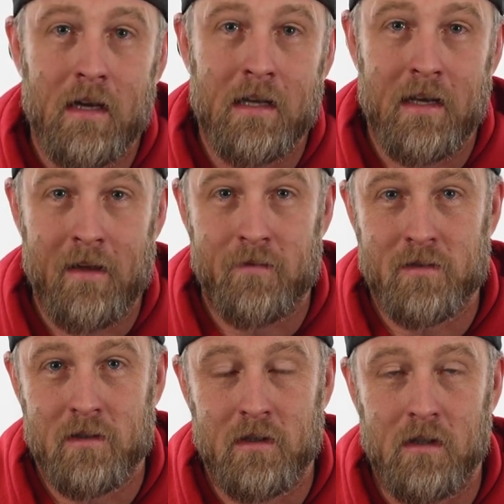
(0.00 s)

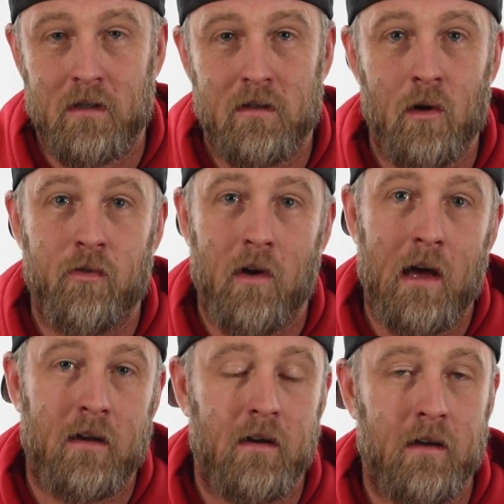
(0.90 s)
NFC, no
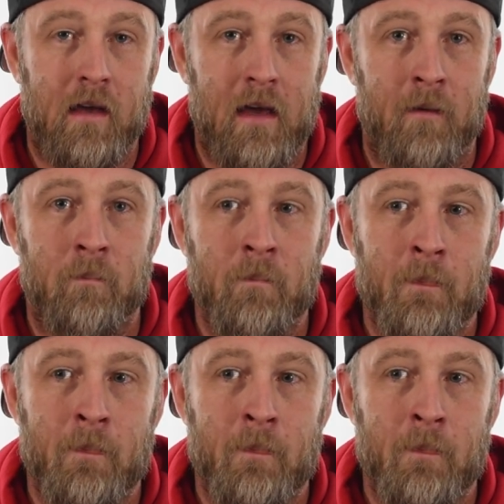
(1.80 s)
fly cut cam.